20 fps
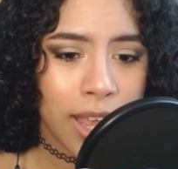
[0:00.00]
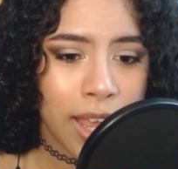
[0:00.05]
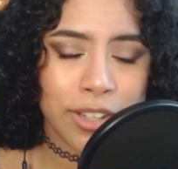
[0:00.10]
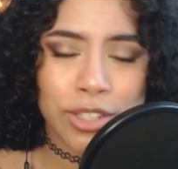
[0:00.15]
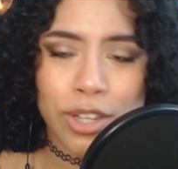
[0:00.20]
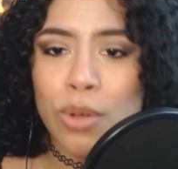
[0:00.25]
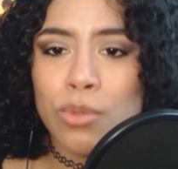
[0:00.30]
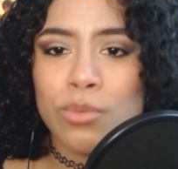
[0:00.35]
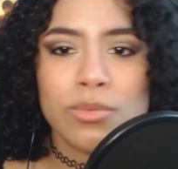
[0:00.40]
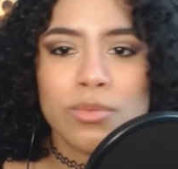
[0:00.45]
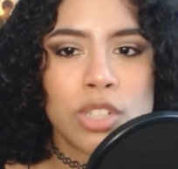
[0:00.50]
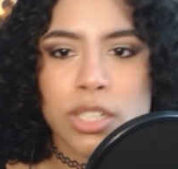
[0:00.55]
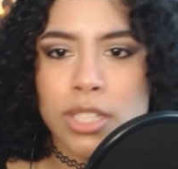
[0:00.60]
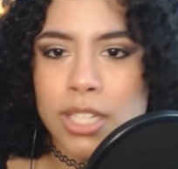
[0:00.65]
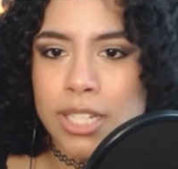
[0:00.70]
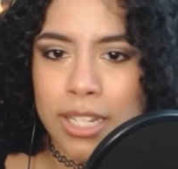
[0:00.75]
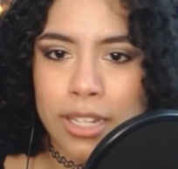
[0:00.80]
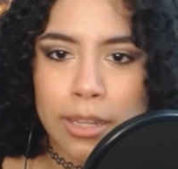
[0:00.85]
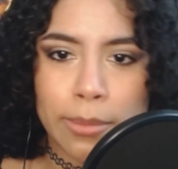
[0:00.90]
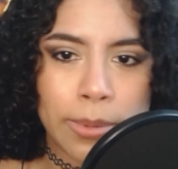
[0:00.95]
Don't just
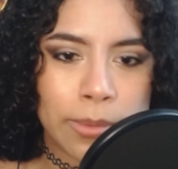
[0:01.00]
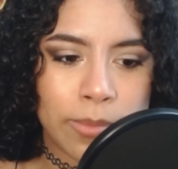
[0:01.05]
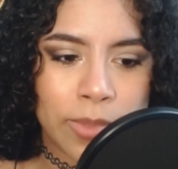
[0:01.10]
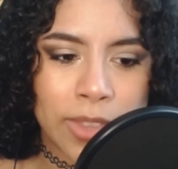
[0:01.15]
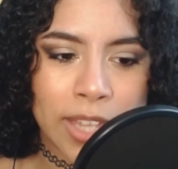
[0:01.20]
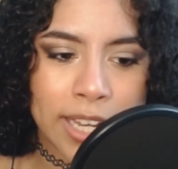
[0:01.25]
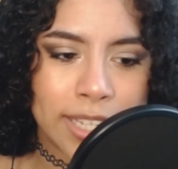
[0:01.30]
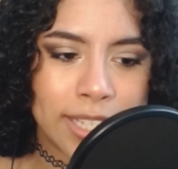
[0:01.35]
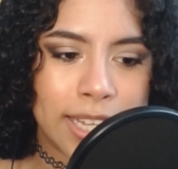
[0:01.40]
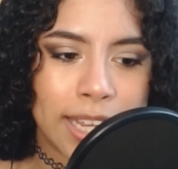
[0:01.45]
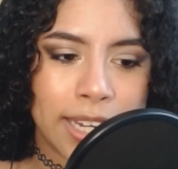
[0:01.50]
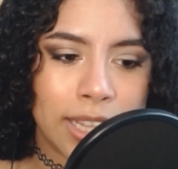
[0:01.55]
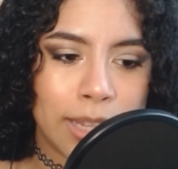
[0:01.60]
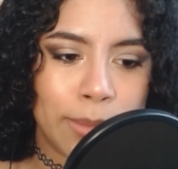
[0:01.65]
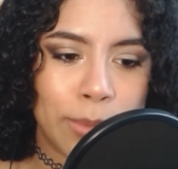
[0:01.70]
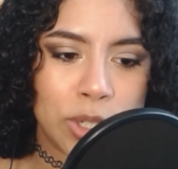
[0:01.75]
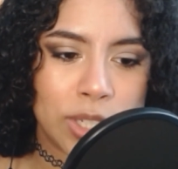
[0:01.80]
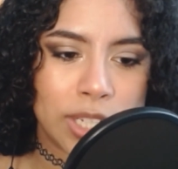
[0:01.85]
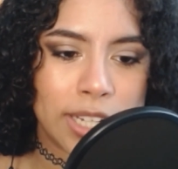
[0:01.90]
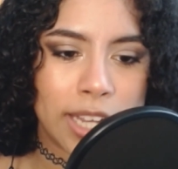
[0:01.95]
listen to things getting the
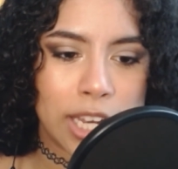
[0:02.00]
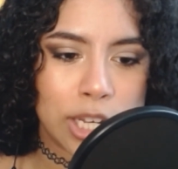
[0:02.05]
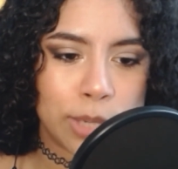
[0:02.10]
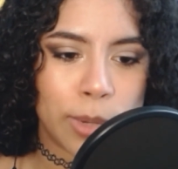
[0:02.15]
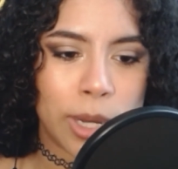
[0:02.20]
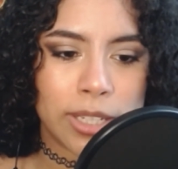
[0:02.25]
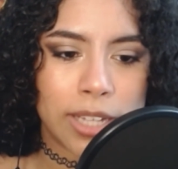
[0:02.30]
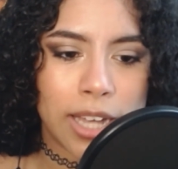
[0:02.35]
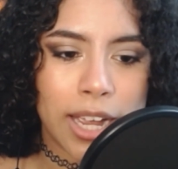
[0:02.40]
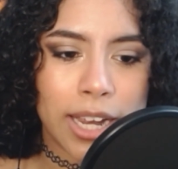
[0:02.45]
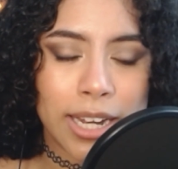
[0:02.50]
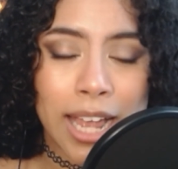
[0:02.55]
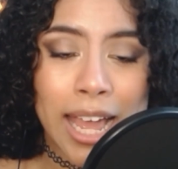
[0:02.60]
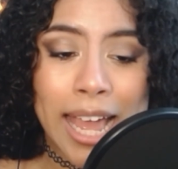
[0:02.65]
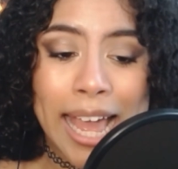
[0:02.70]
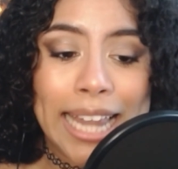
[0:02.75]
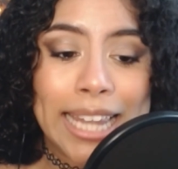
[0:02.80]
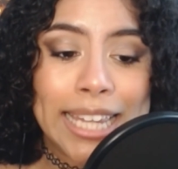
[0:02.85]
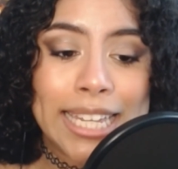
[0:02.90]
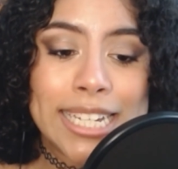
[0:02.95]
most engagement online.
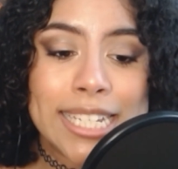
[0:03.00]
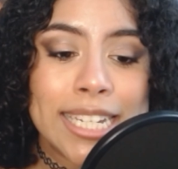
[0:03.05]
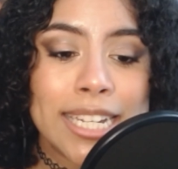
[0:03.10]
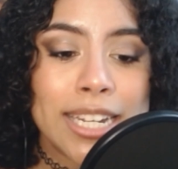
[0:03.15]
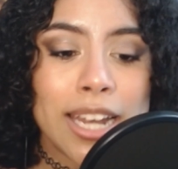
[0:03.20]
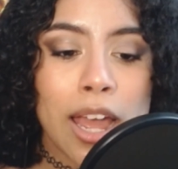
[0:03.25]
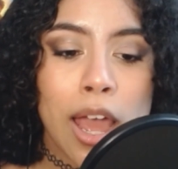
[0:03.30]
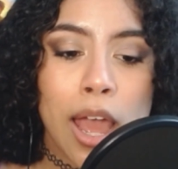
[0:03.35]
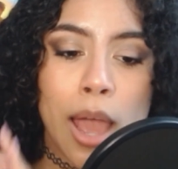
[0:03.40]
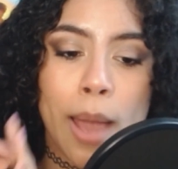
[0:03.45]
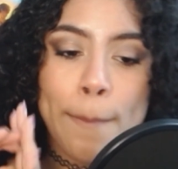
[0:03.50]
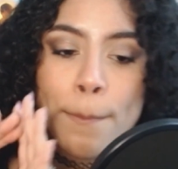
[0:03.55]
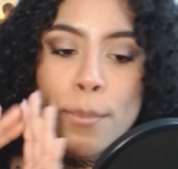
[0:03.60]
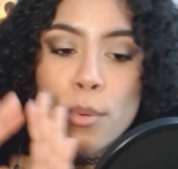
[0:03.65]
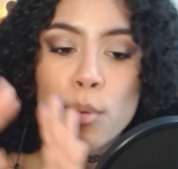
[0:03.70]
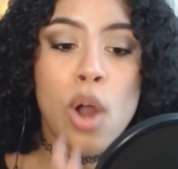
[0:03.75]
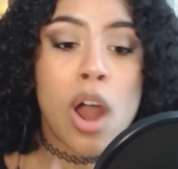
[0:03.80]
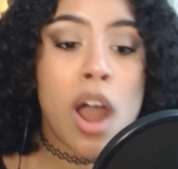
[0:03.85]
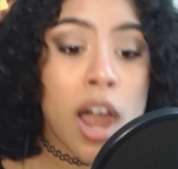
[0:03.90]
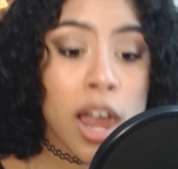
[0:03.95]
Listen
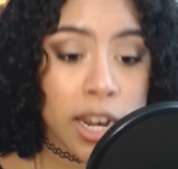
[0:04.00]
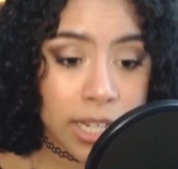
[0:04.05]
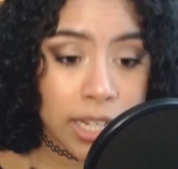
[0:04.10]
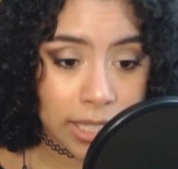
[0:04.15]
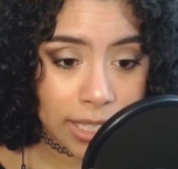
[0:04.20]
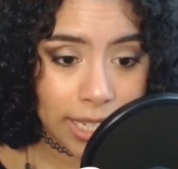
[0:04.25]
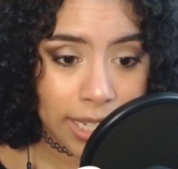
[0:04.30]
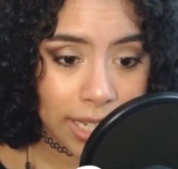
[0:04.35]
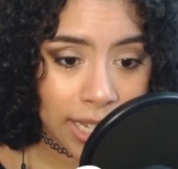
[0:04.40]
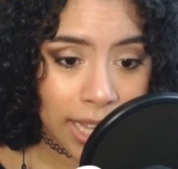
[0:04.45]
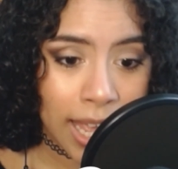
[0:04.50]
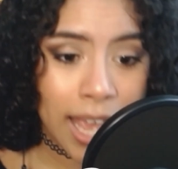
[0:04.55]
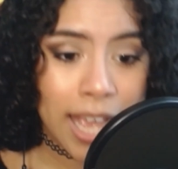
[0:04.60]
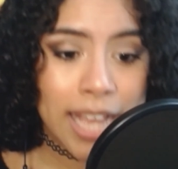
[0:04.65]
broadly.